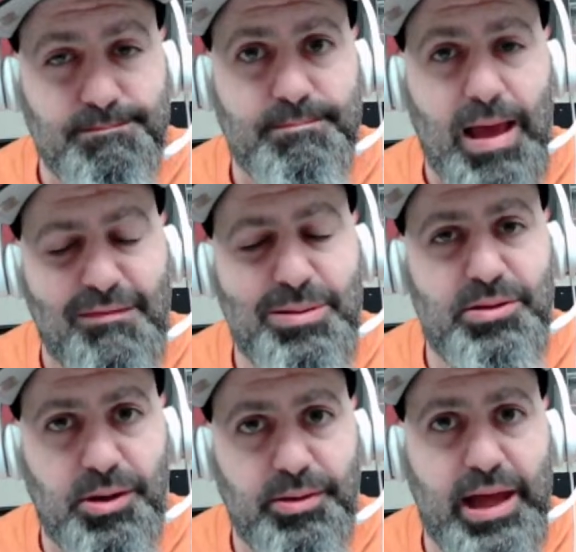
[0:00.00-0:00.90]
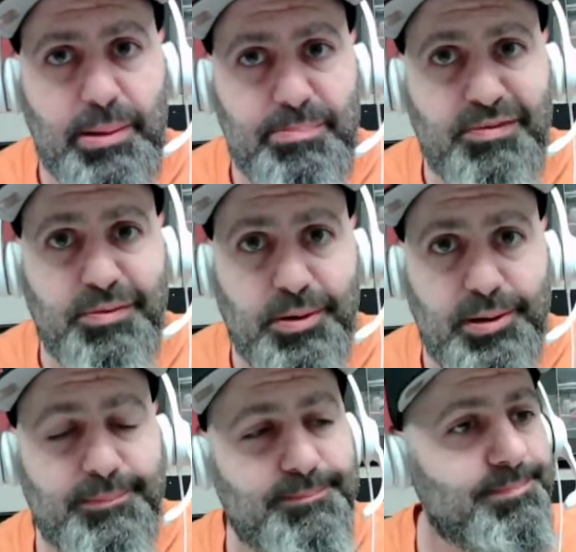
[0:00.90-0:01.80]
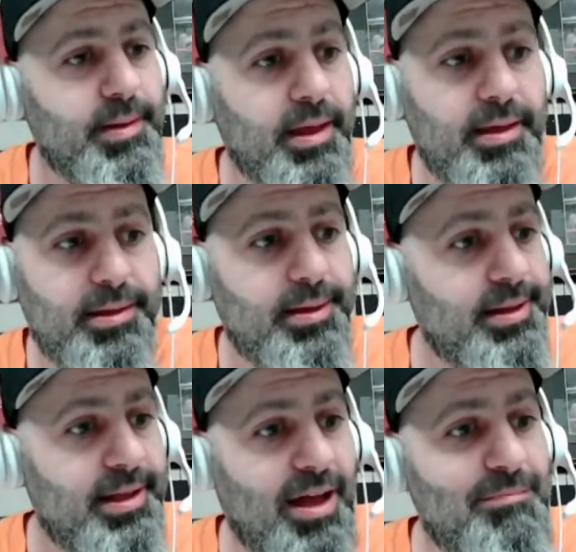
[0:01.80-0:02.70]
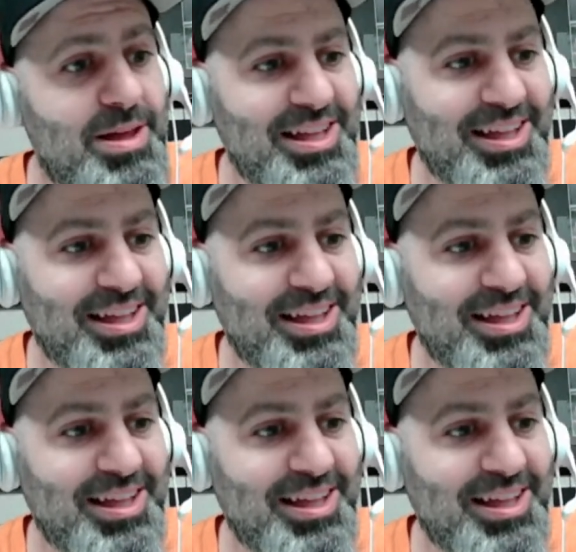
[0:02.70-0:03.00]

I've been told that before. I've been